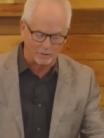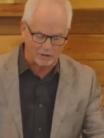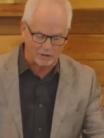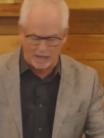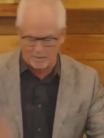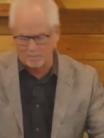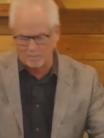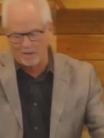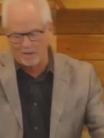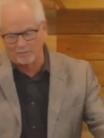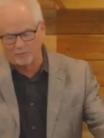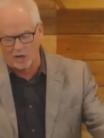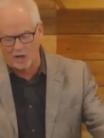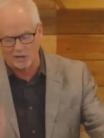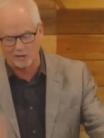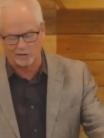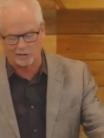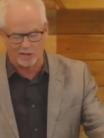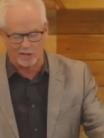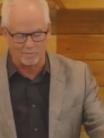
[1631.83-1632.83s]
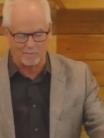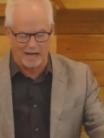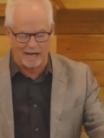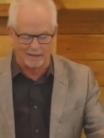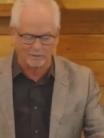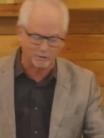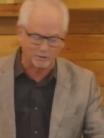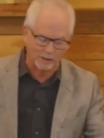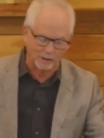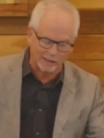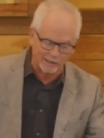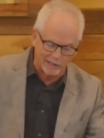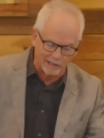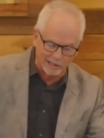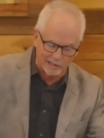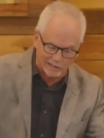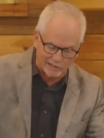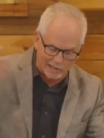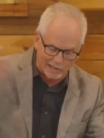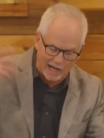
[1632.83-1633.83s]
step in front of somebody that's to
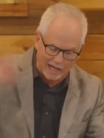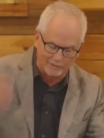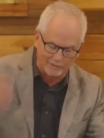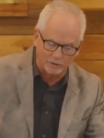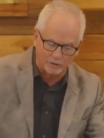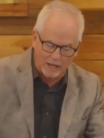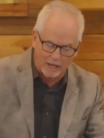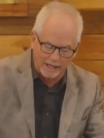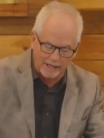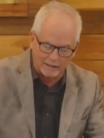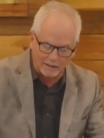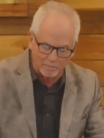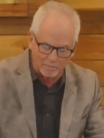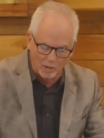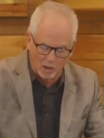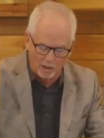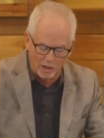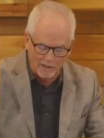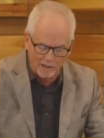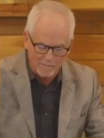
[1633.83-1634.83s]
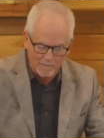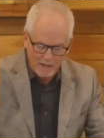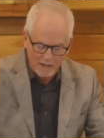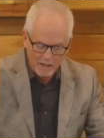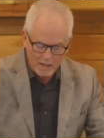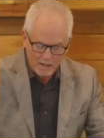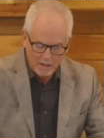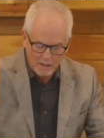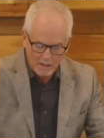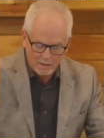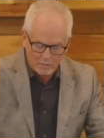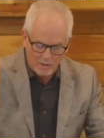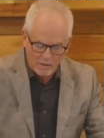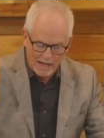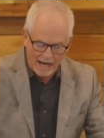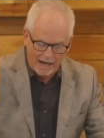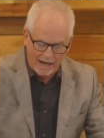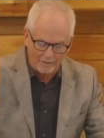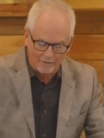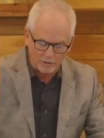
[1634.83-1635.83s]
get shot and take the bullet. We
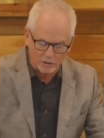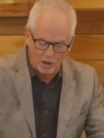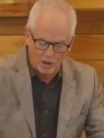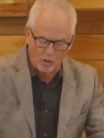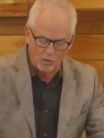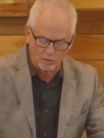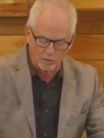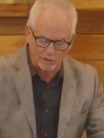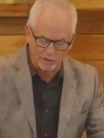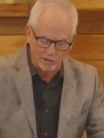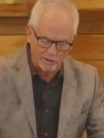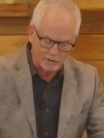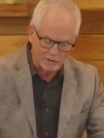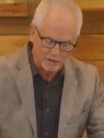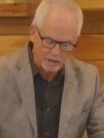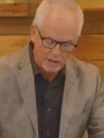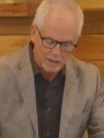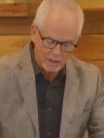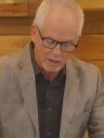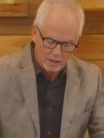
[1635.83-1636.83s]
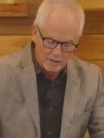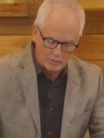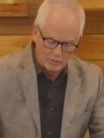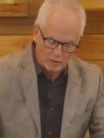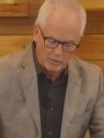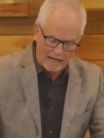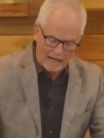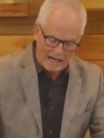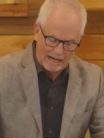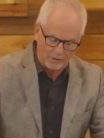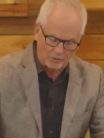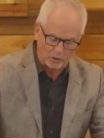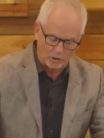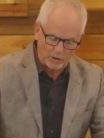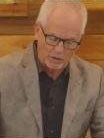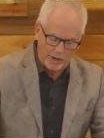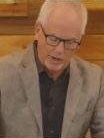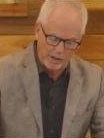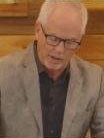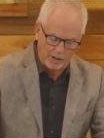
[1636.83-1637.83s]
have soldiers throughout the
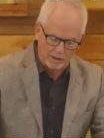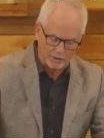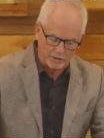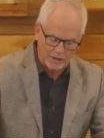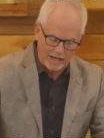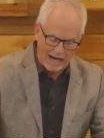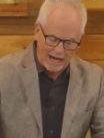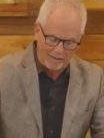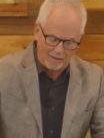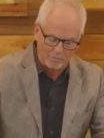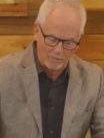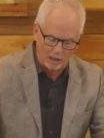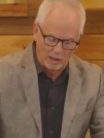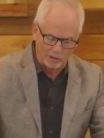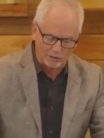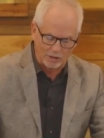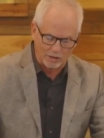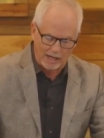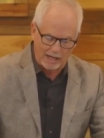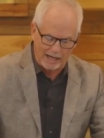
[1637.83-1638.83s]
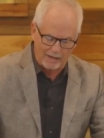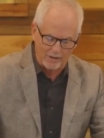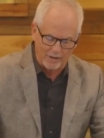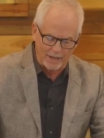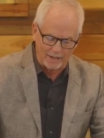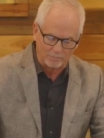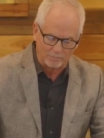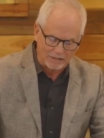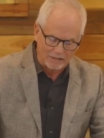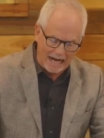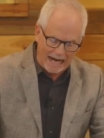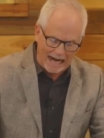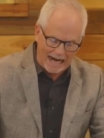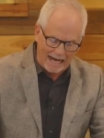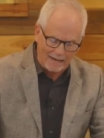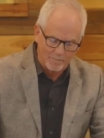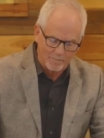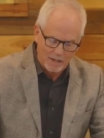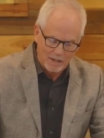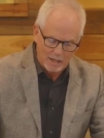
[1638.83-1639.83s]
years in our military that have
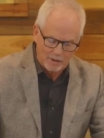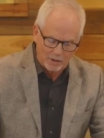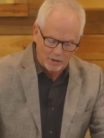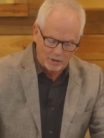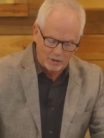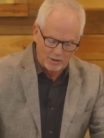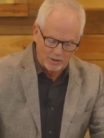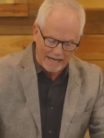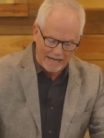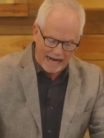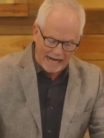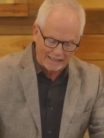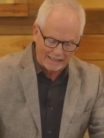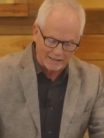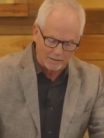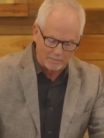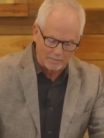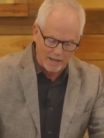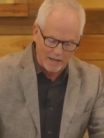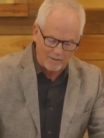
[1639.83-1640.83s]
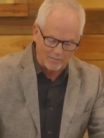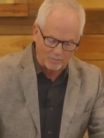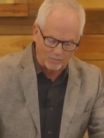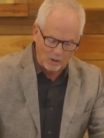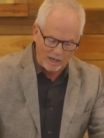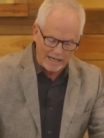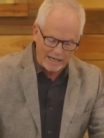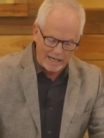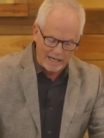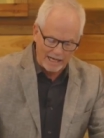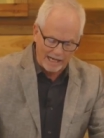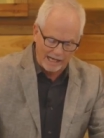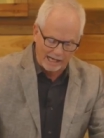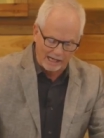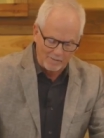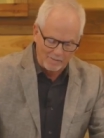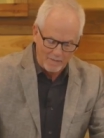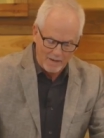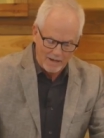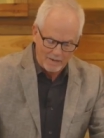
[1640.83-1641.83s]
died that you and I could be free
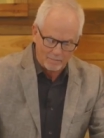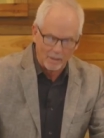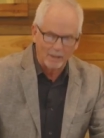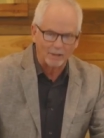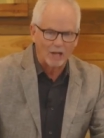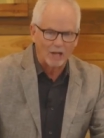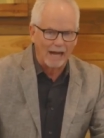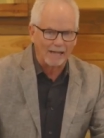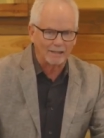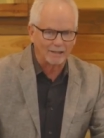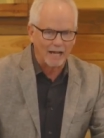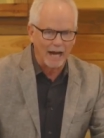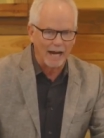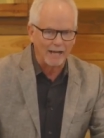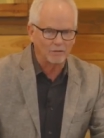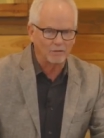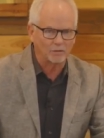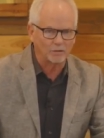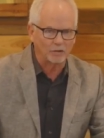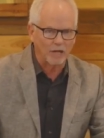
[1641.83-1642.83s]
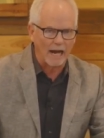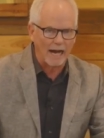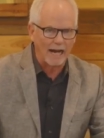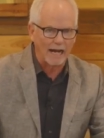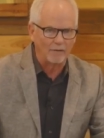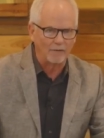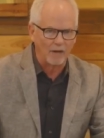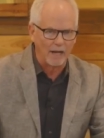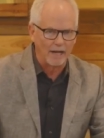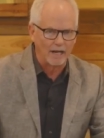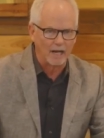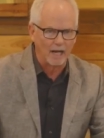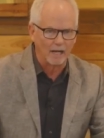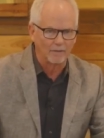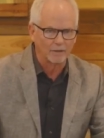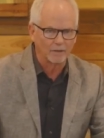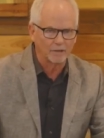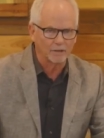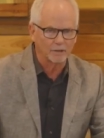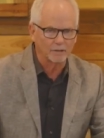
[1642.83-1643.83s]
here, but that can't save any of
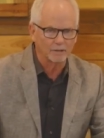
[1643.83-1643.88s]
us.